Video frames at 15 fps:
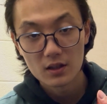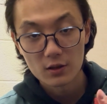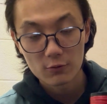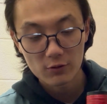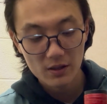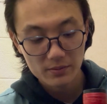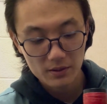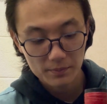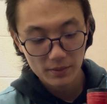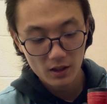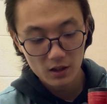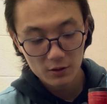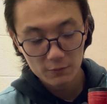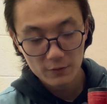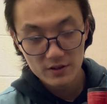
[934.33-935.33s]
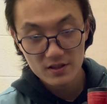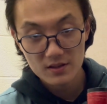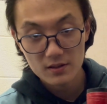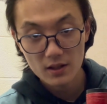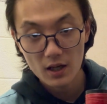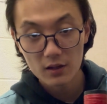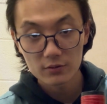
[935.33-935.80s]
the part
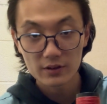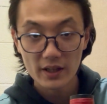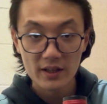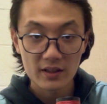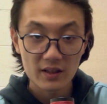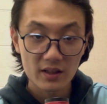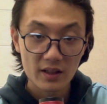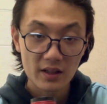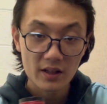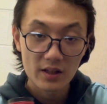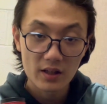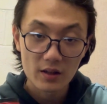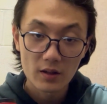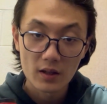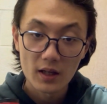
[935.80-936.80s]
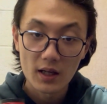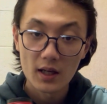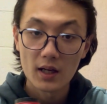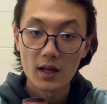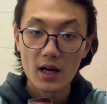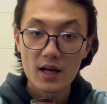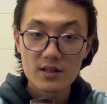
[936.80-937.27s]
without any key.
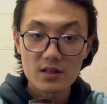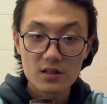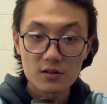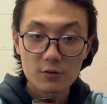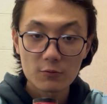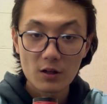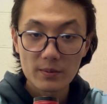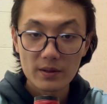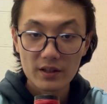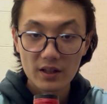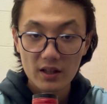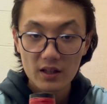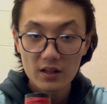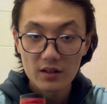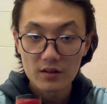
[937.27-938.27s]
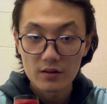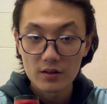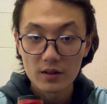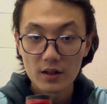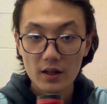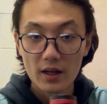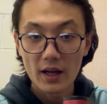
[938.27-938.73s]
I just grab it here
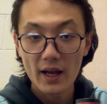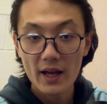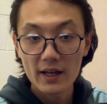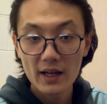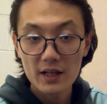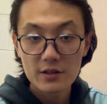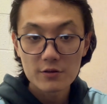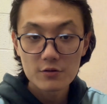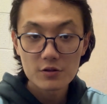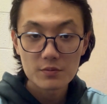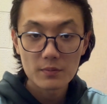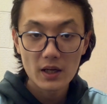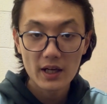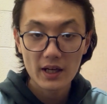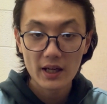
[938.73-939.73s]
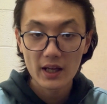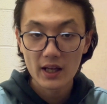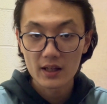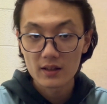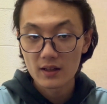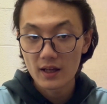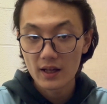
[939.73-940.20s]
and I use my
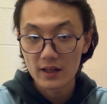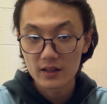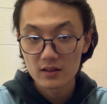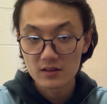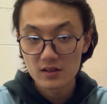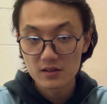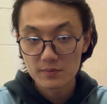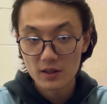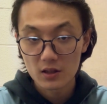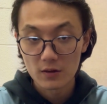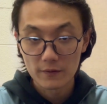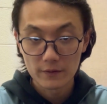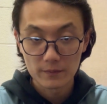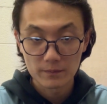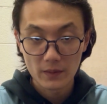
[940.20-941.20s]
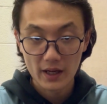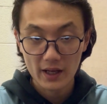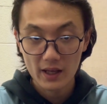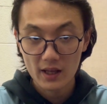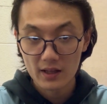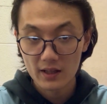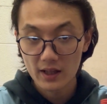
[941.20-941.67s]
hand, like this part of my
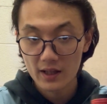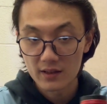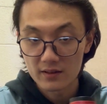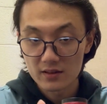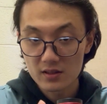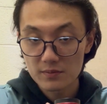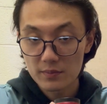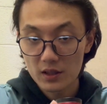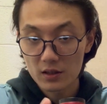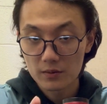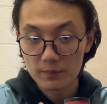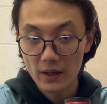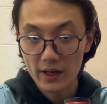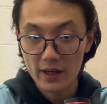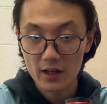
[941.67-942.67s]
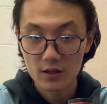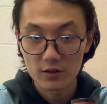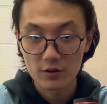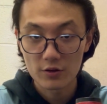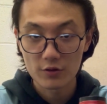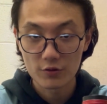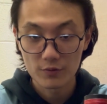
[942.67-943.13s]
hand and this part of my hand
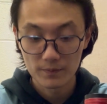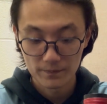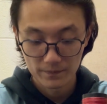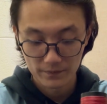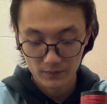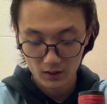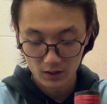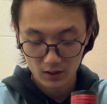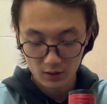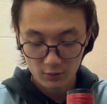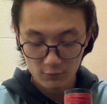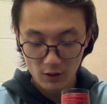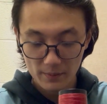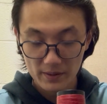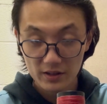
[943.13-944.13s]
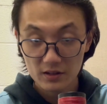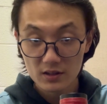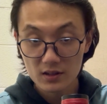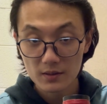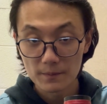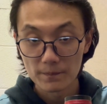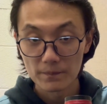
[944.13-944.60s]
to grab it.
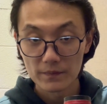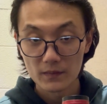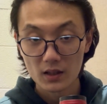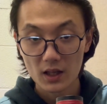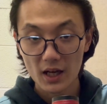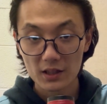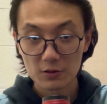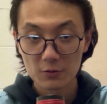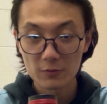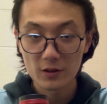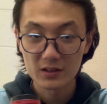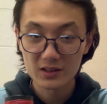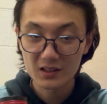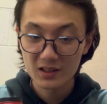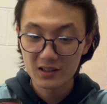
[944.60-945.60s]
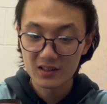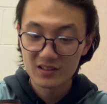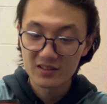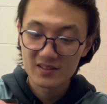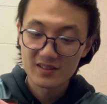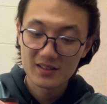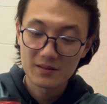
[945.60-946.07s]
I don't want to
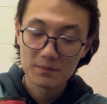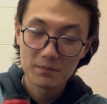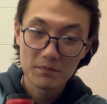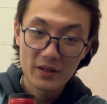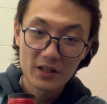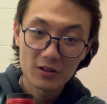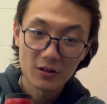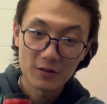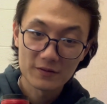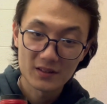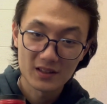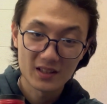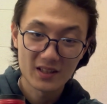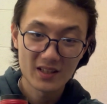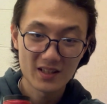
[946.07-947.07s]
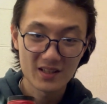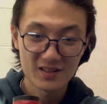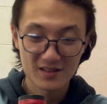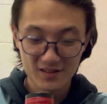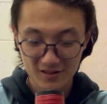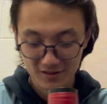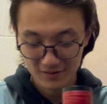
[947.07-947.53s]
hurt the middle of the key,
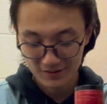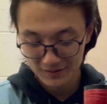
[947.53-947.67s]
so